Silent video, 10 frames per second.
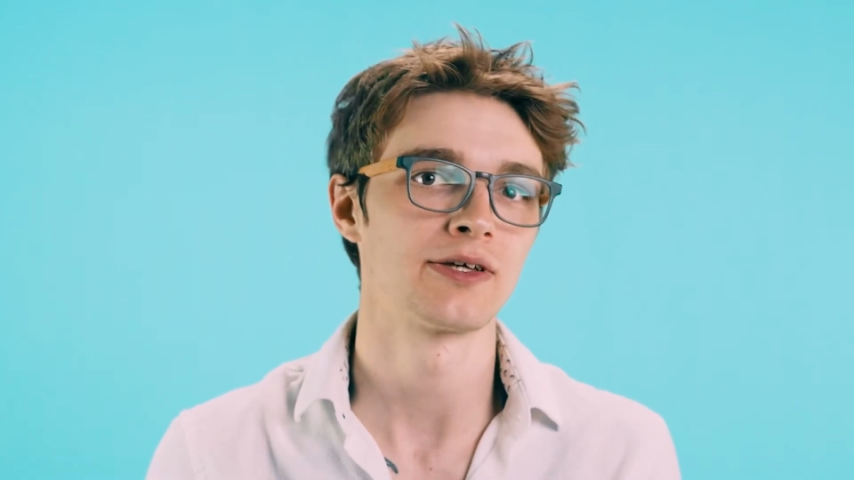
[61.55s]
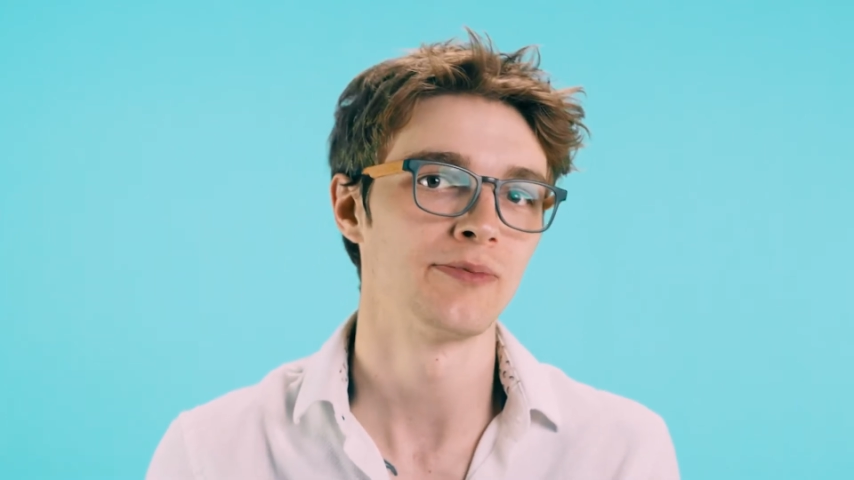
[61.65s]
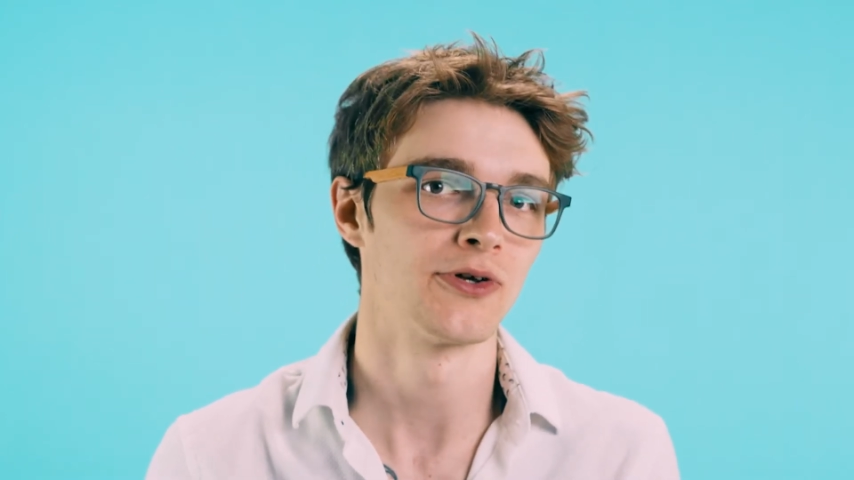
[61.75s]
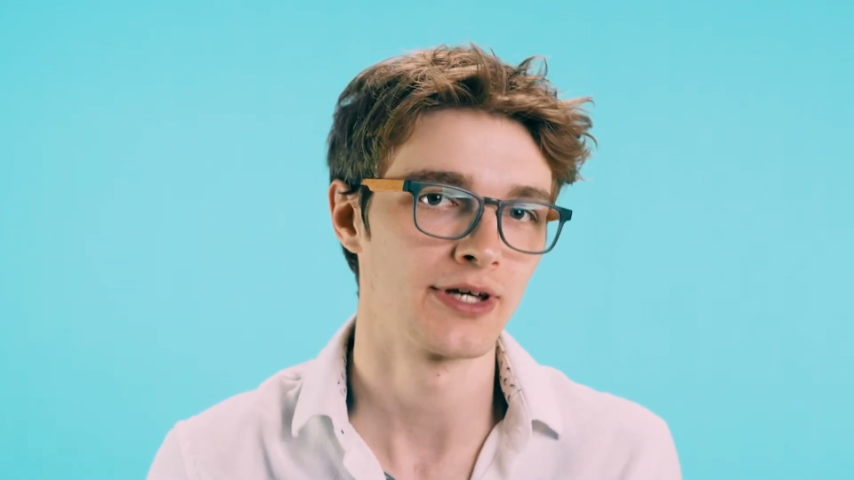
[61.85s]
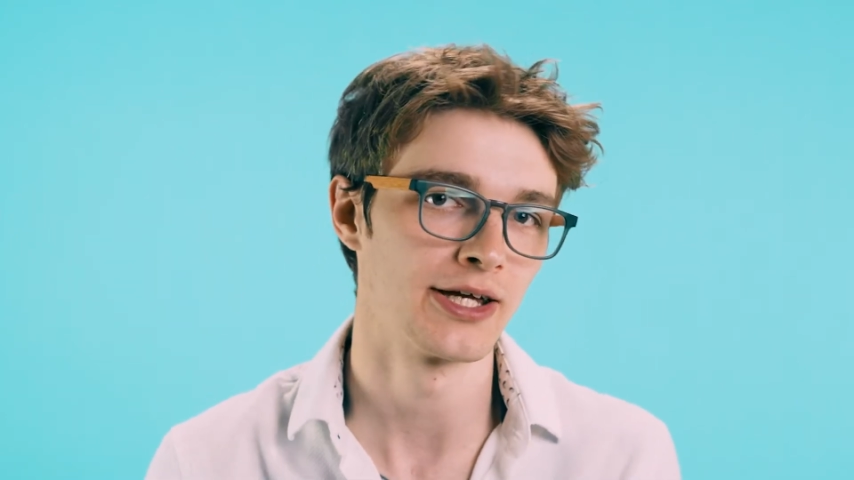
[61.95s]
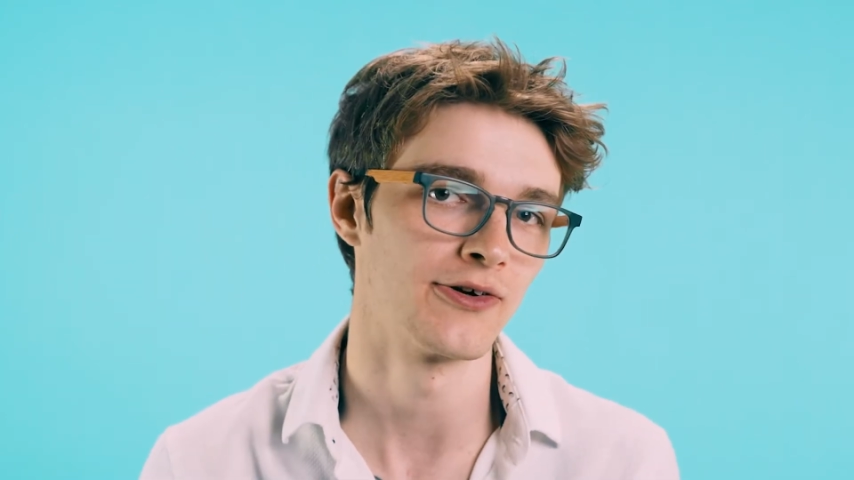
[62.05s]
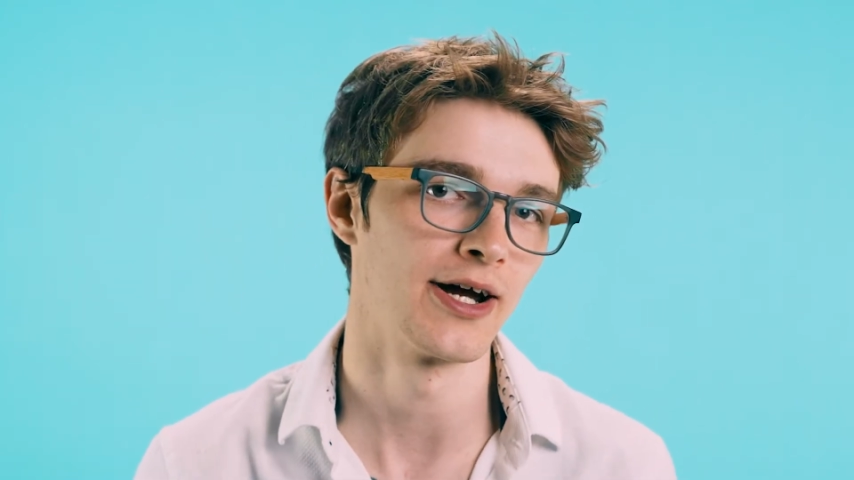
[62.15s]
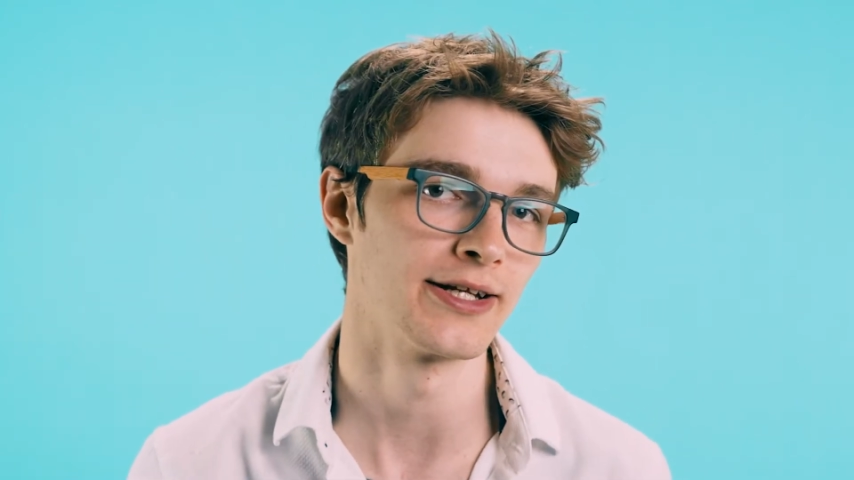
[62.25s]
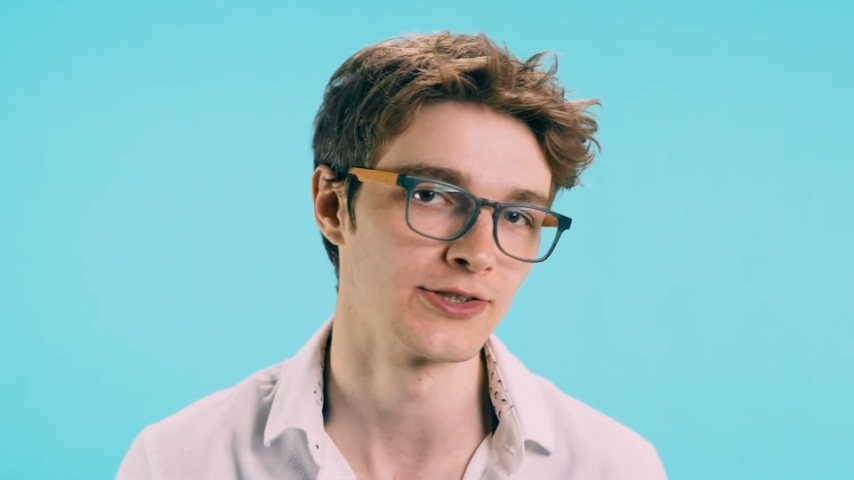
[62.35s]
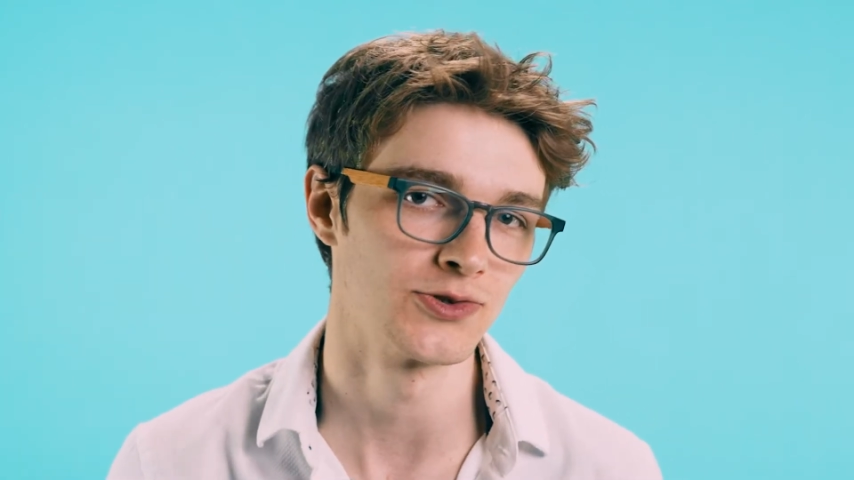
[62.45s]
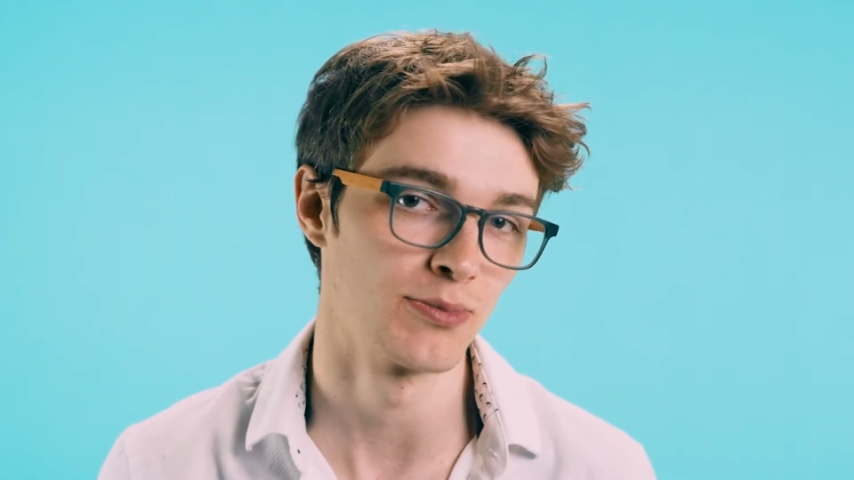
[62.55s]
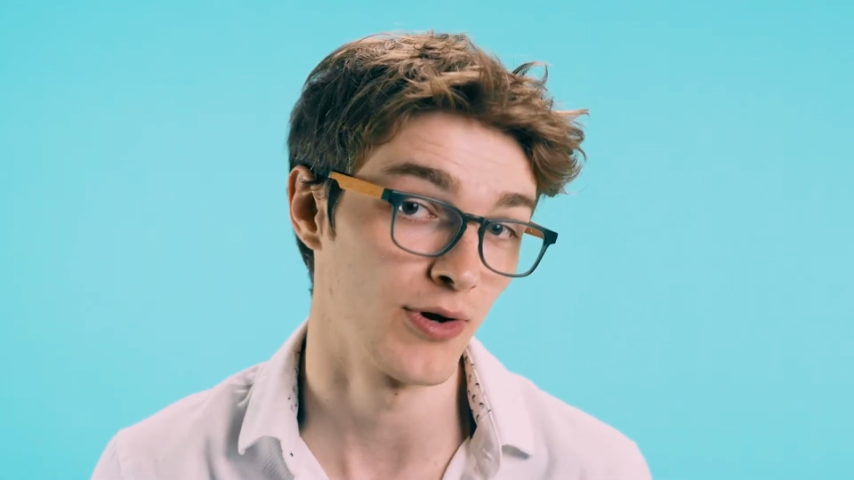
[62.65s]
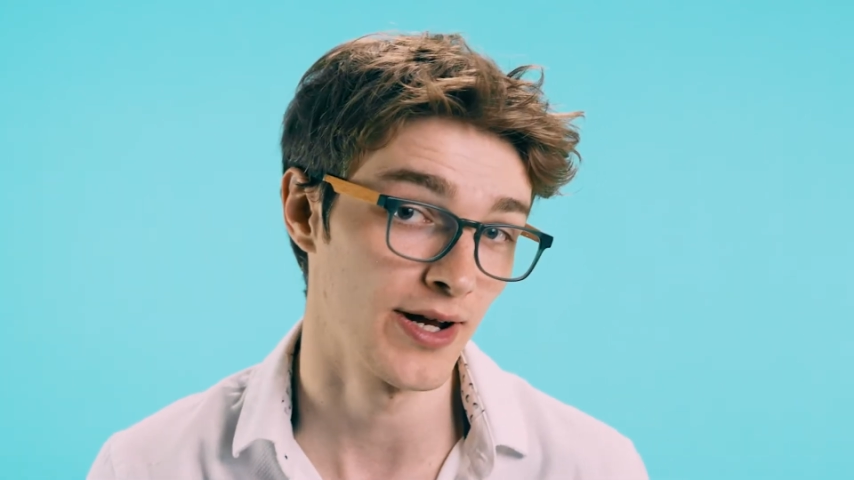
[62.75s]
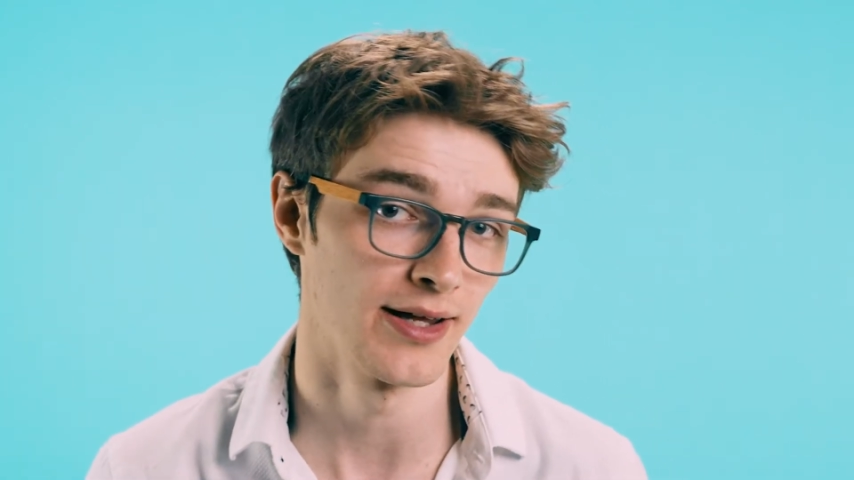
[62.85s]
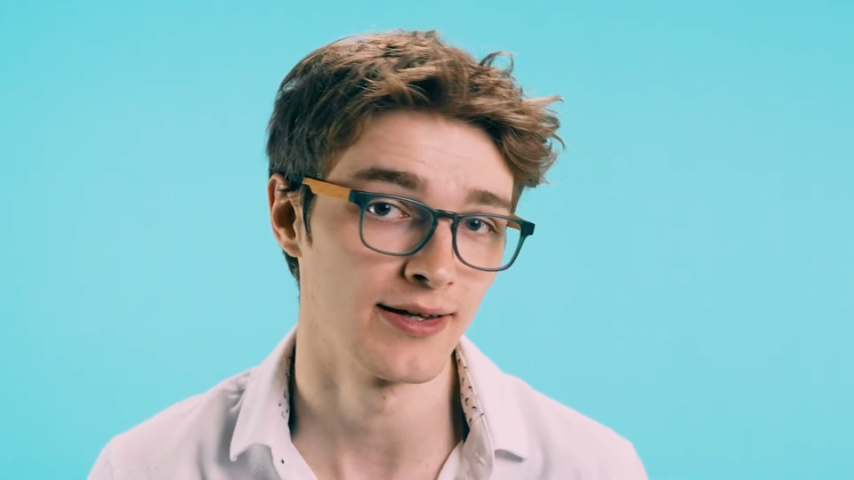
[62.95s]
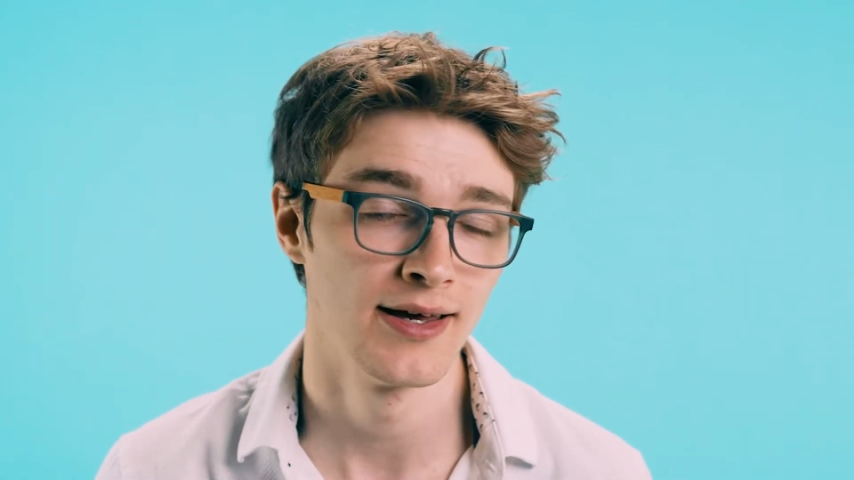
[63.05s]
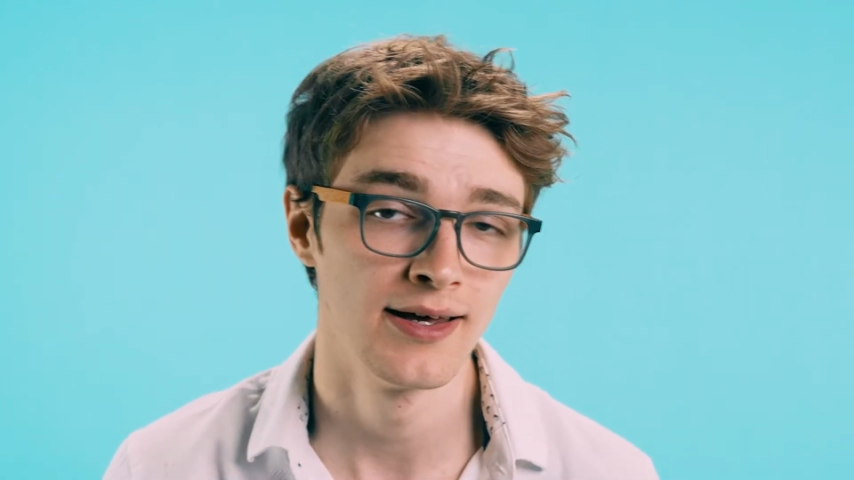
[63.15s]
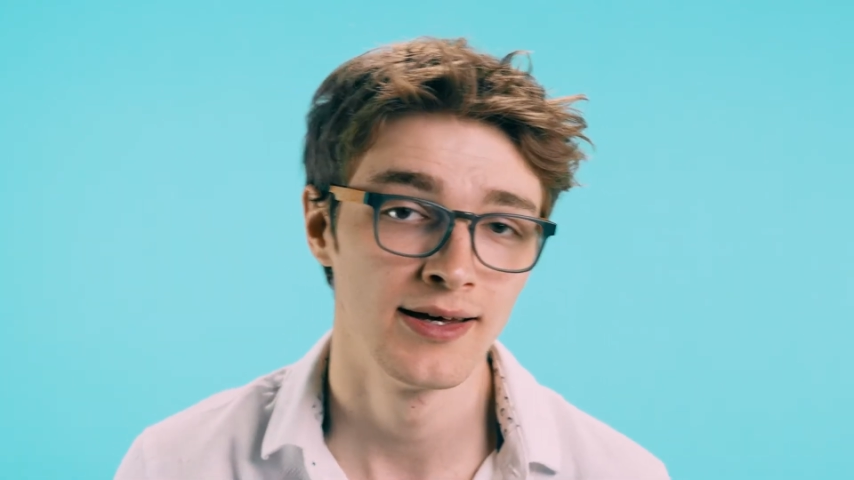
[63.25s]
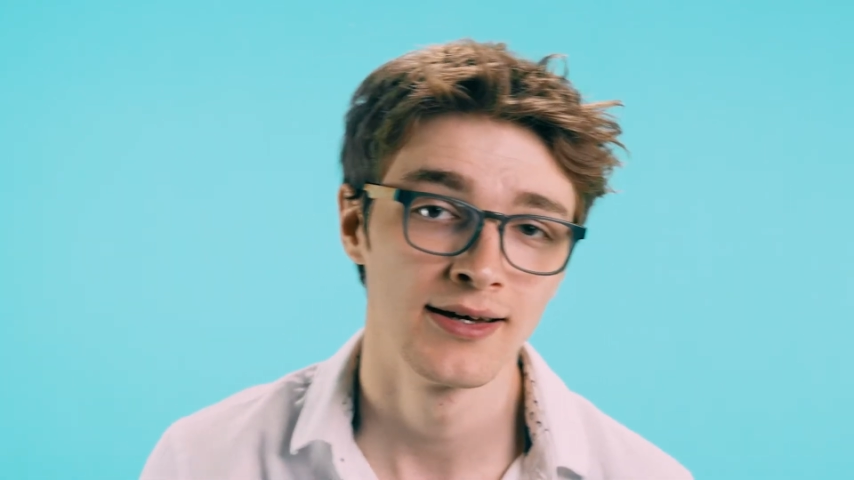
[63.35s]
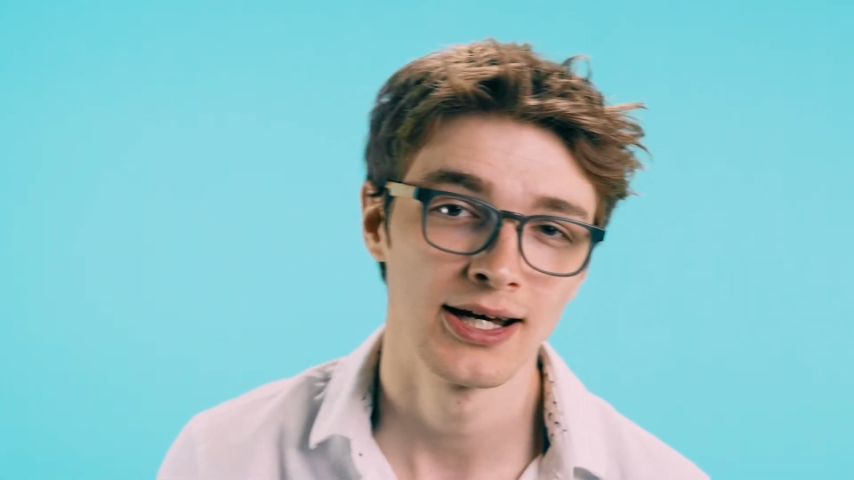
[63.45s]
communicate your ideas to a brand.
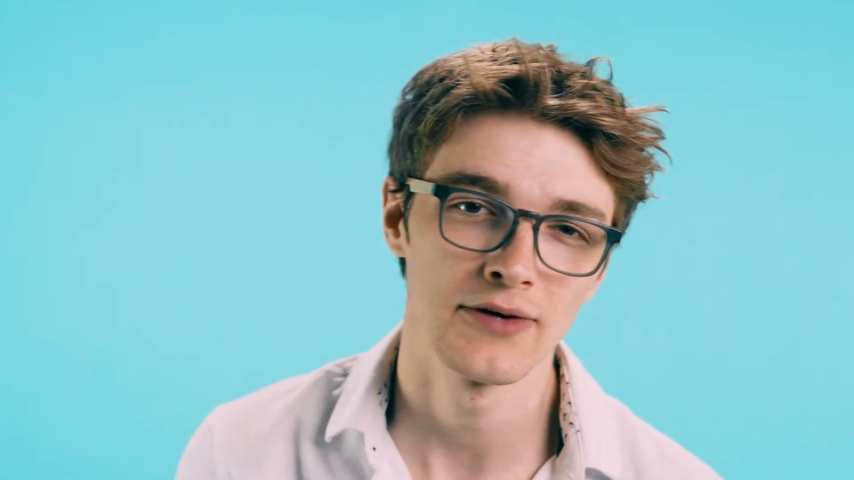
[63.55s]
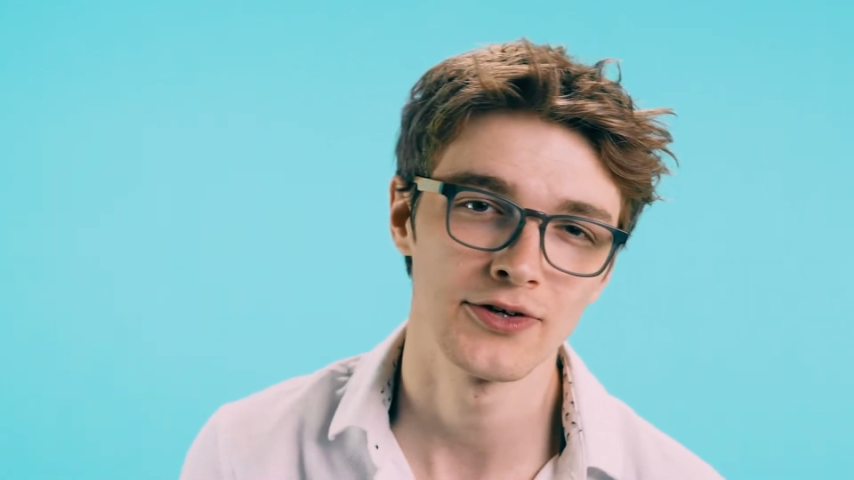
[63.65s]
However,